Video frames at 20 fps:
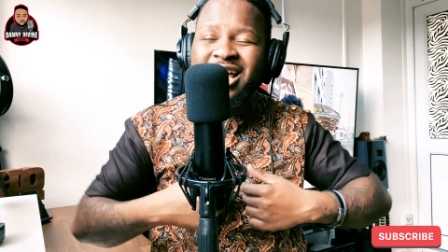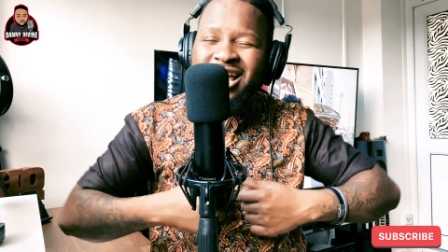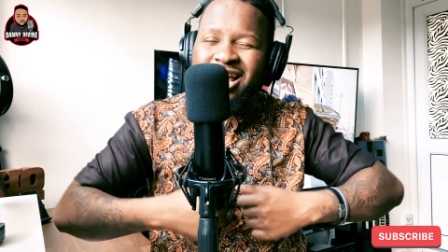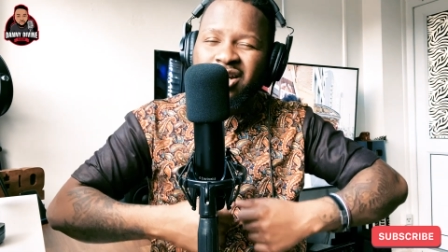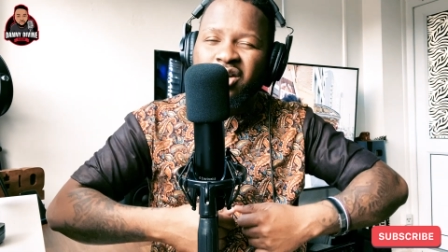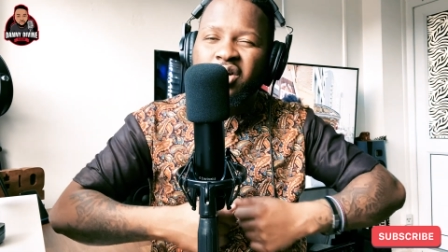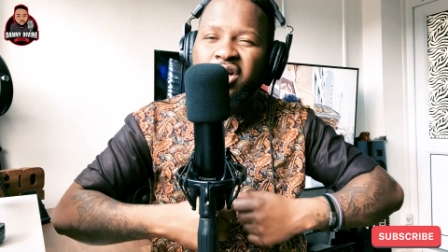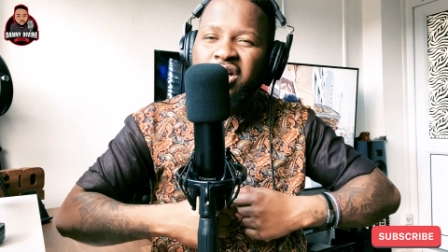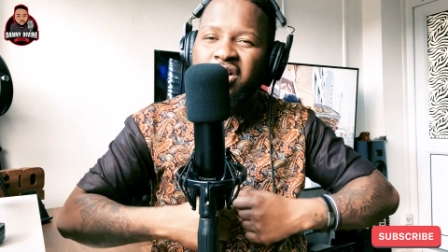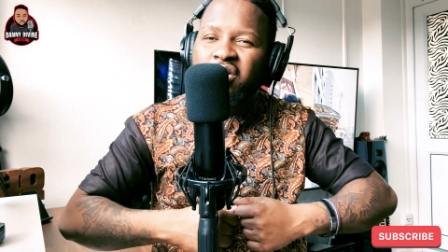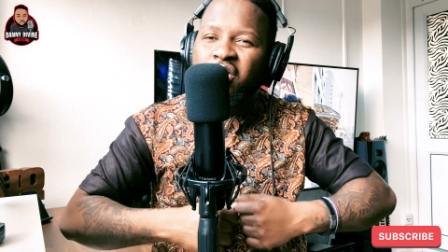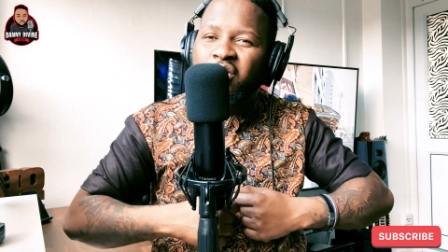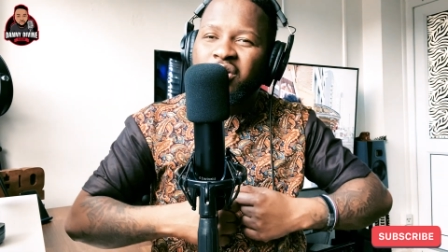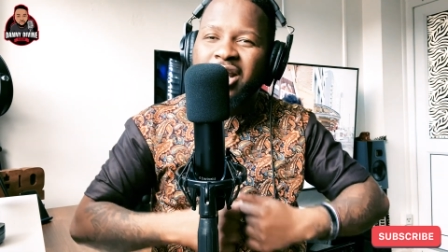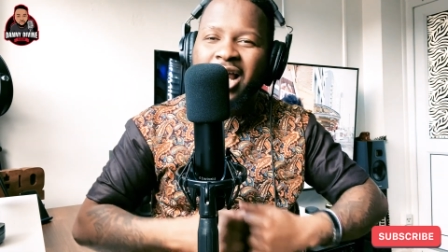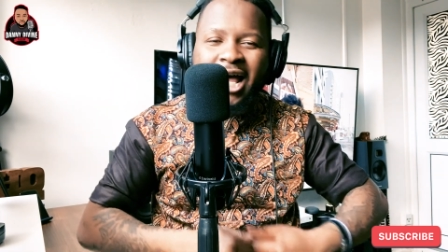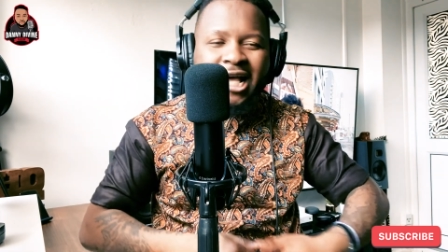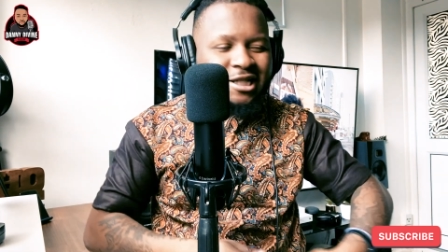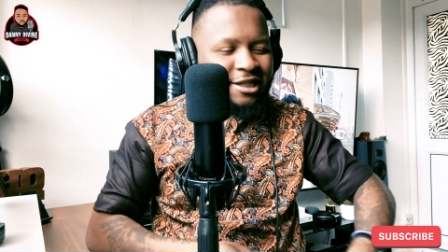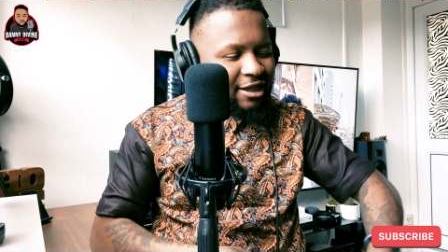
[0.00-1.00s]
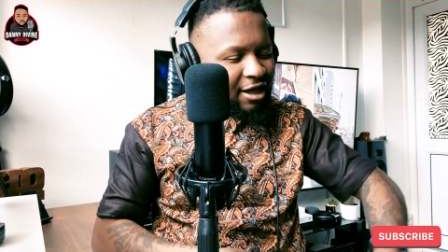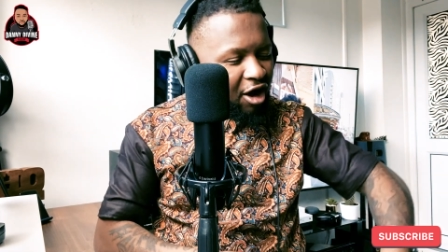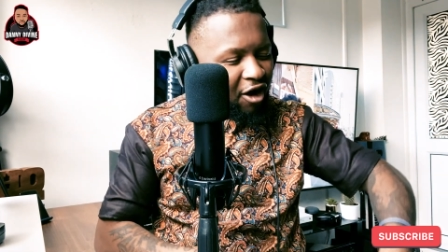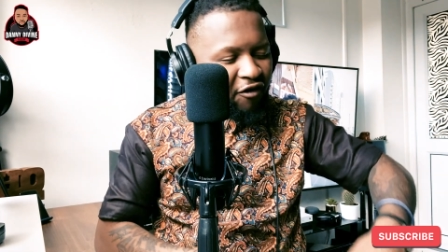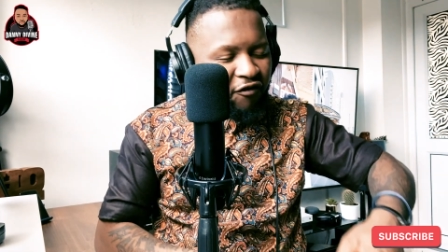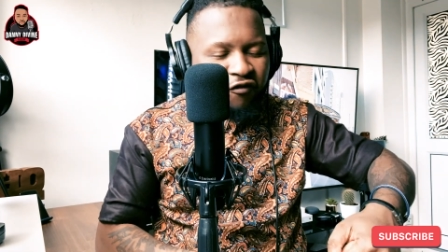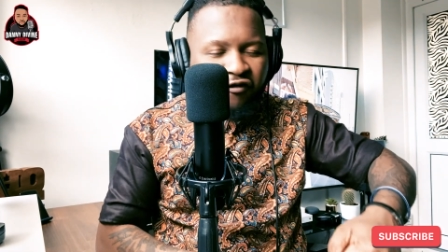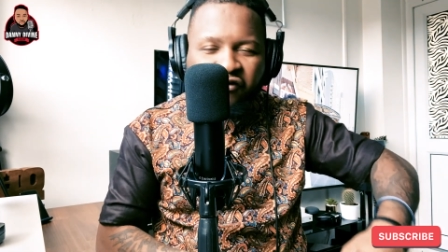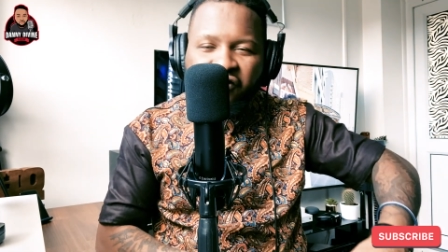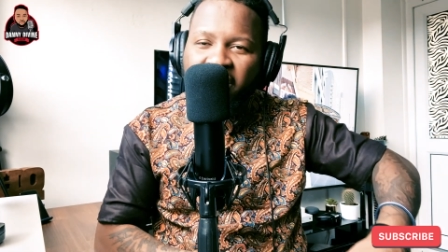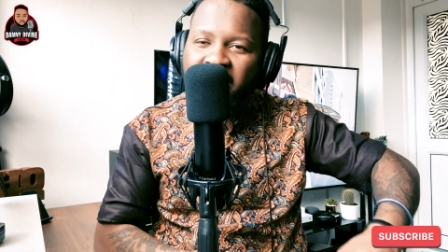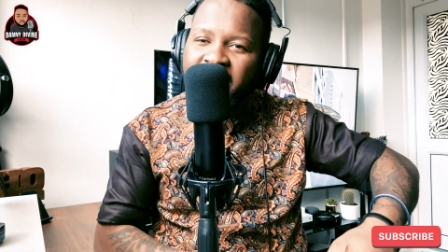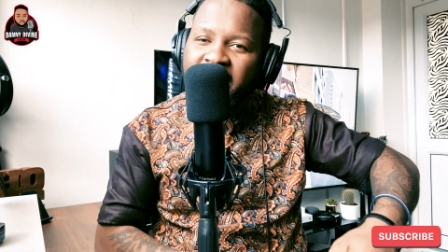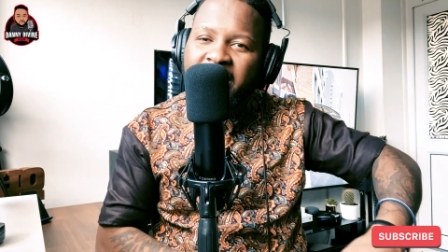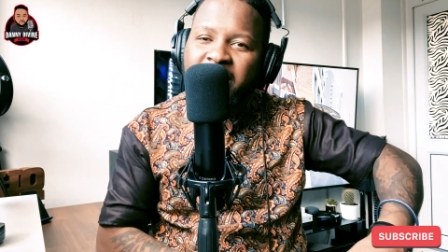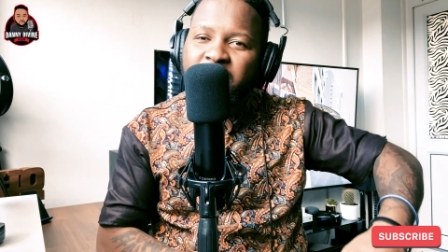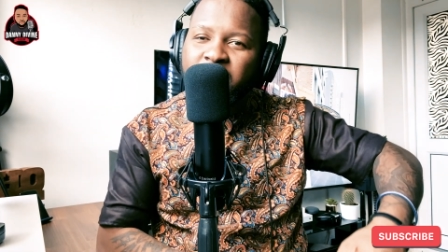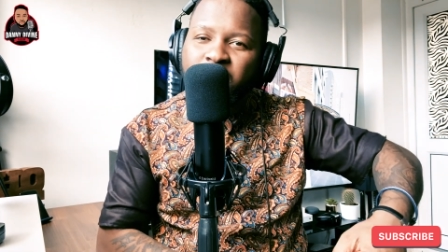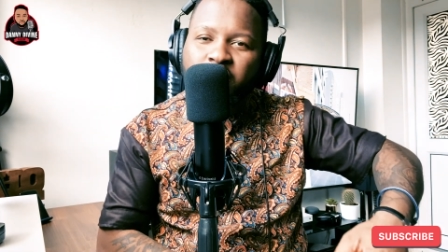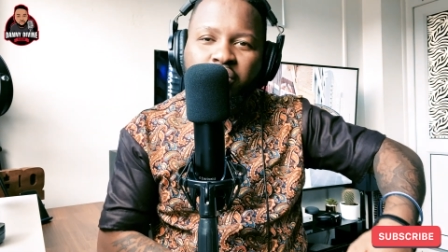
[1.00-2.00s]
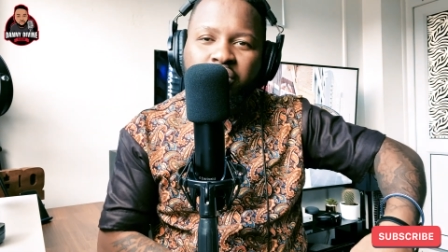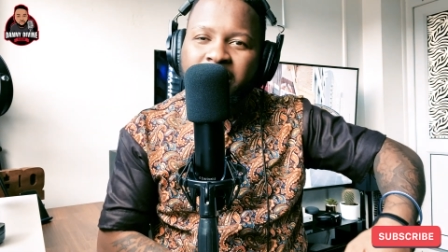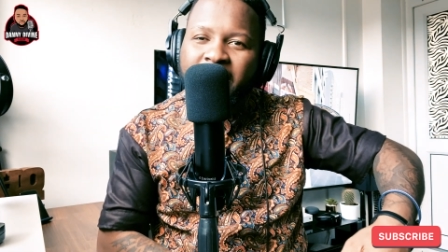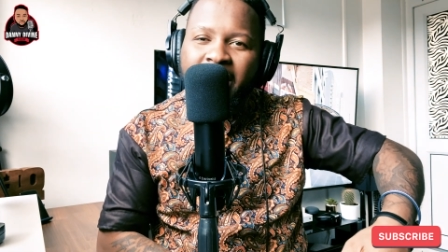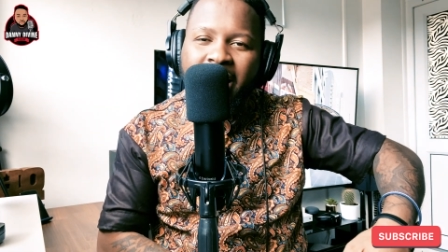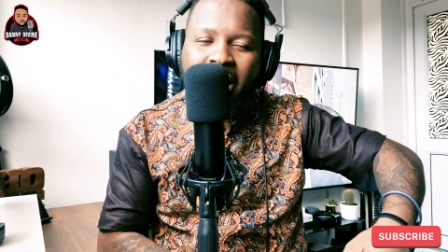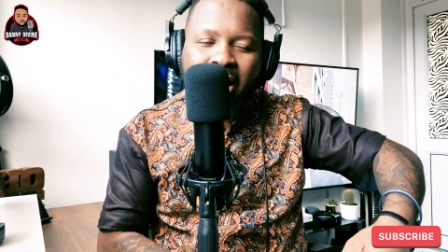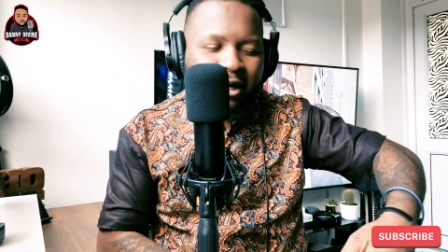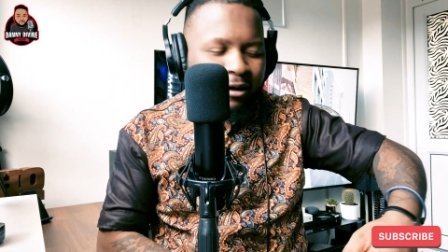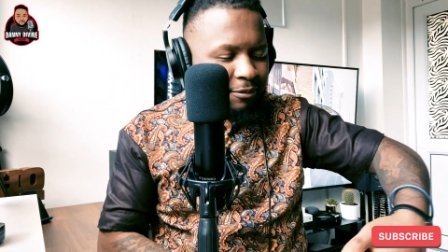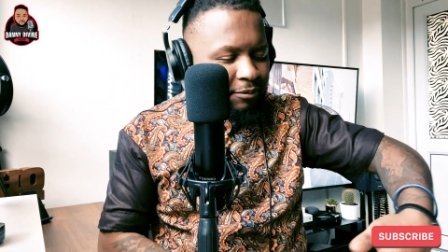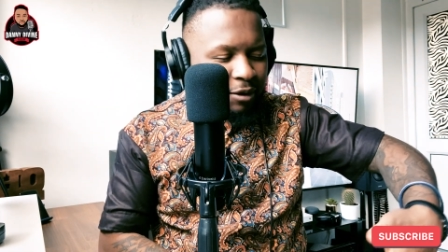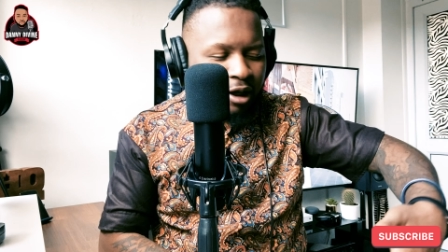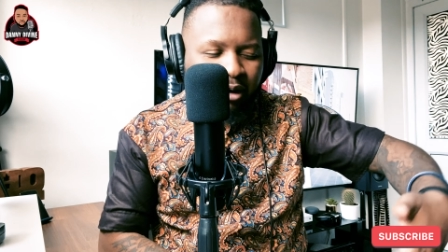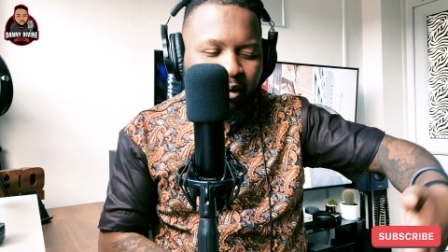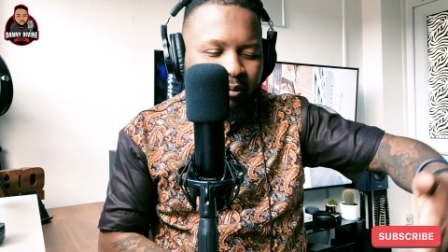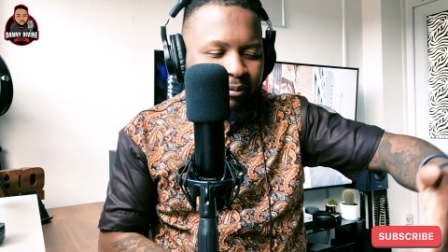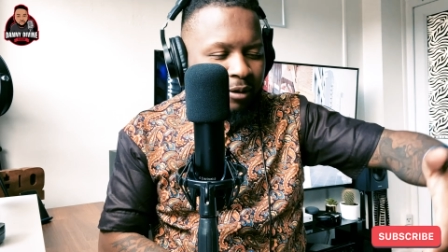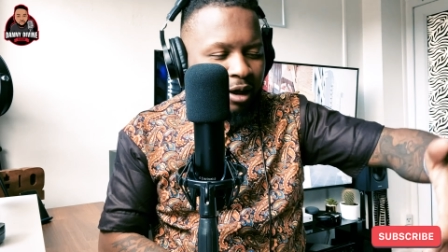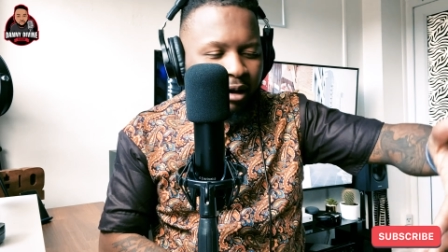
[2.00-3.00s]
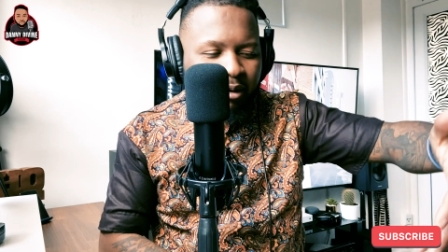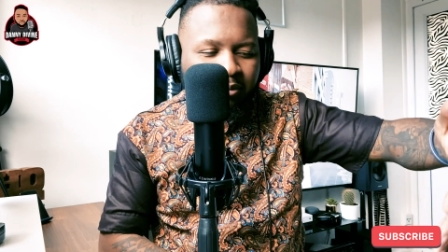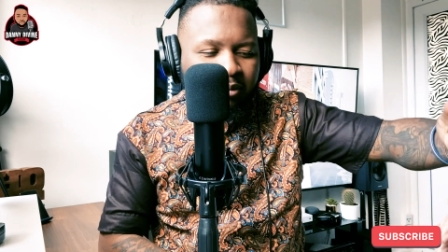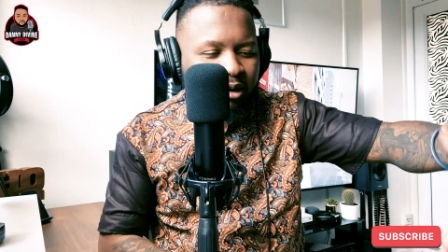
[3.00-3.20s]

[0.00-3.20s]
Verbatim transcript: looking all nice, got a fucking suitcase, uh, uh, uh,